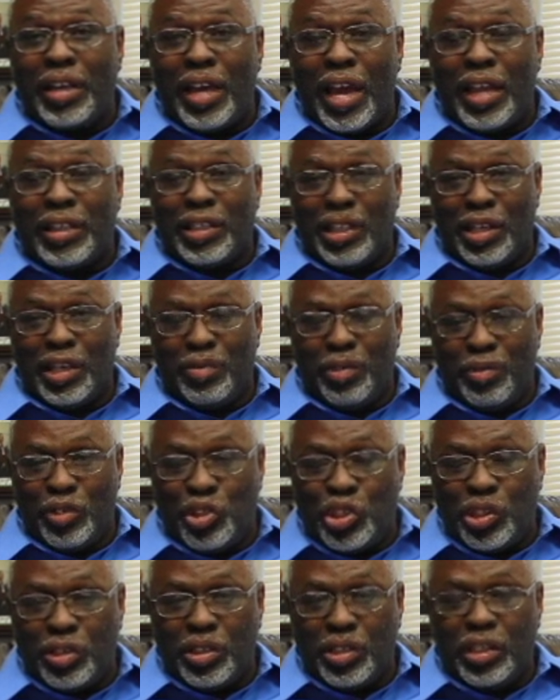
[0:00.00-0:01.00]
at the level we
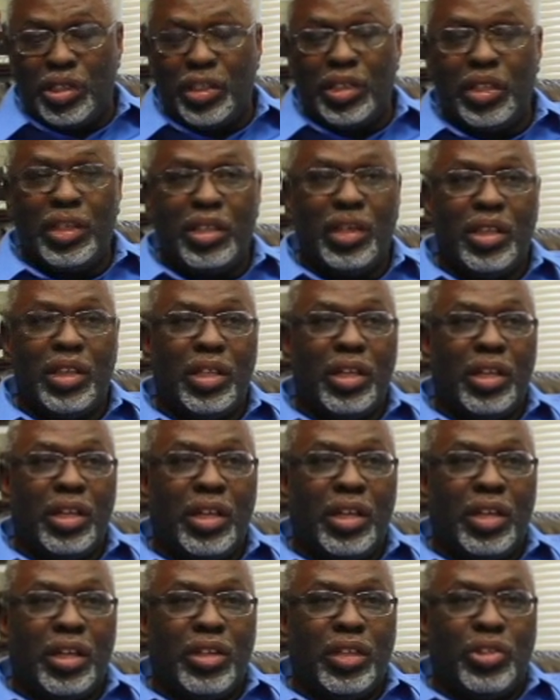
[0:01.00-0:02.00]
should.
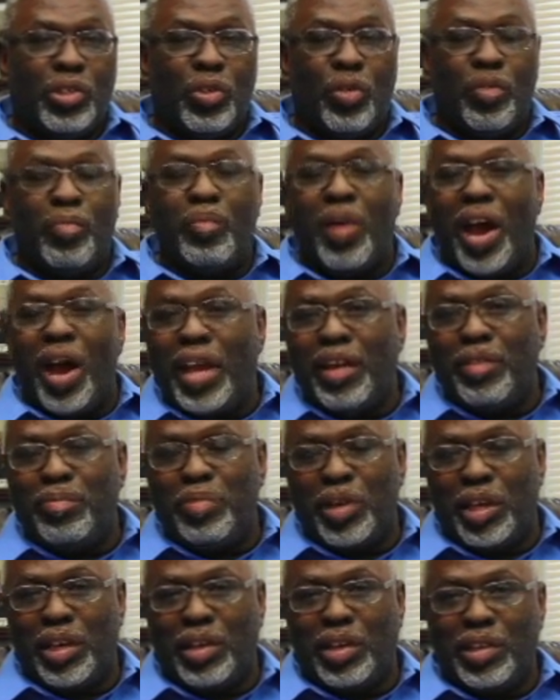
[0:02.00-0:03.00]
So my
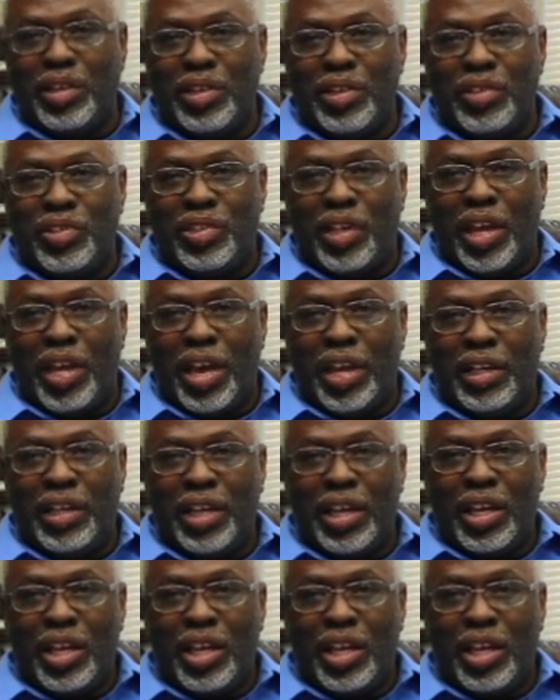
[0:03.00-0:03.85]
opinion is that